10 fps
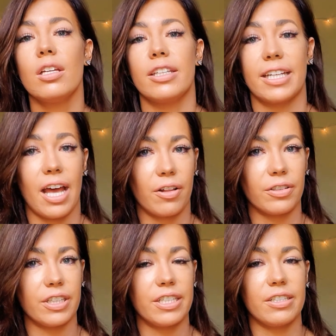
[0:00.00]
the
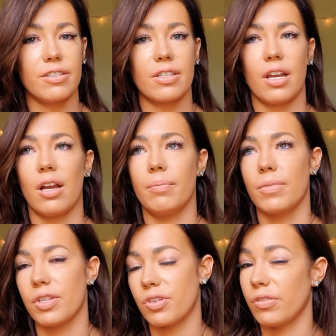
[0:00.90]
calories,
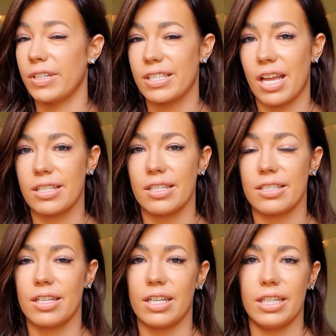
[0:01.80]
the serving sizes,
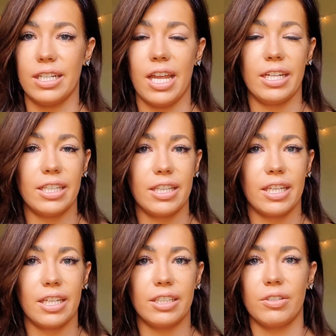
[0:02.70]
and
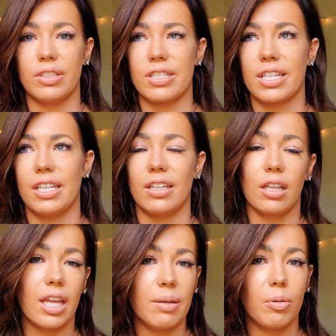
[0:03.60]
anything. You can scan the
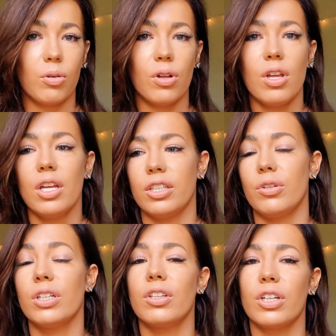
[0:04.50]
label. You
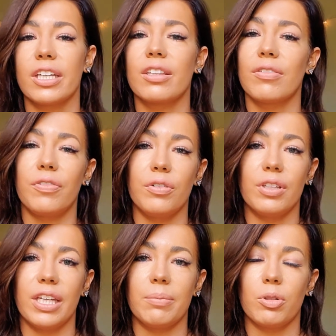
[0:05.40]
can look at the food
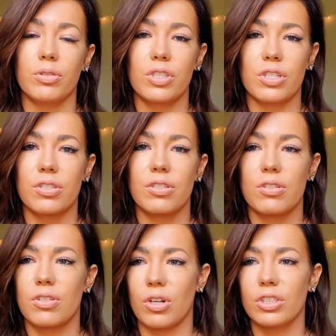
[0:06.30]
label. Just
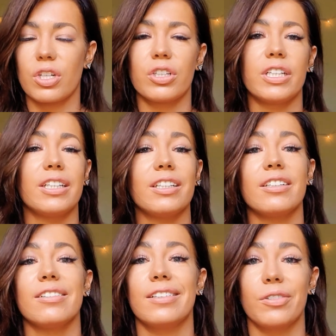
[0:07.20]
start turning
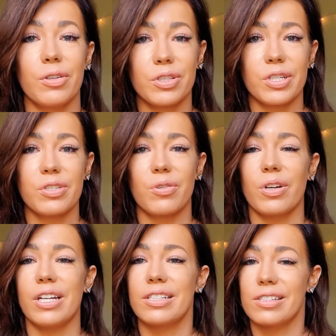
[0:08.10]
the grocery store
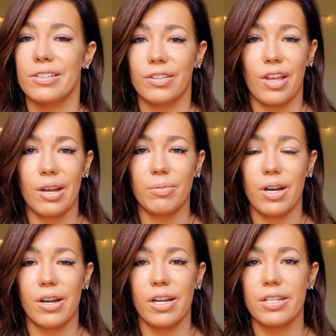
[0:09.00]
into your
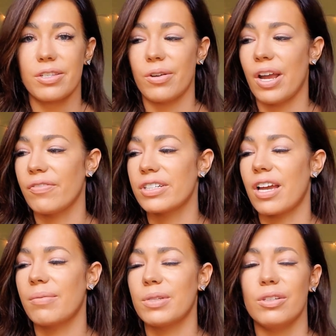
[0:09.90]
library. So every
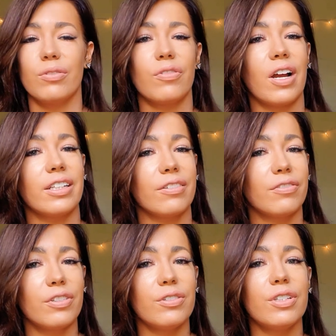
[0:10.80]
time you find a
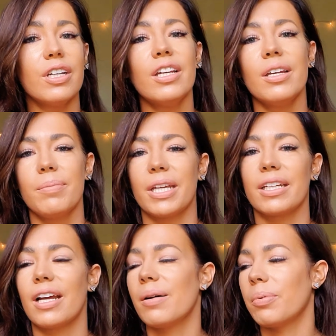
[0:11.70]
food, pick it
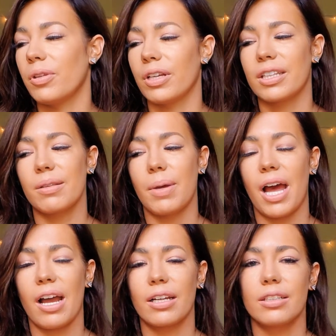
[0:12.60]
up, look at the
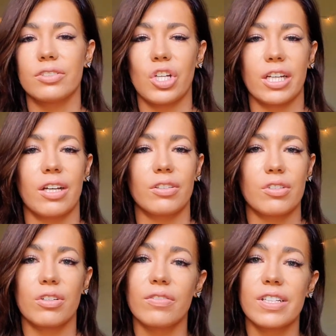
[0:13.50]
back, check out the
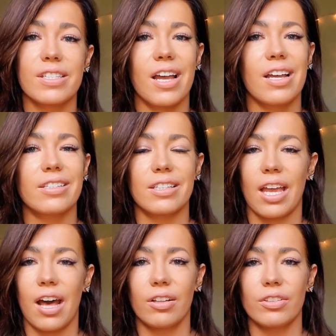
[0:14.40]
serving size, the
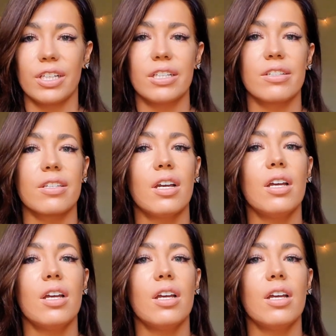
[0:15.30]
calories,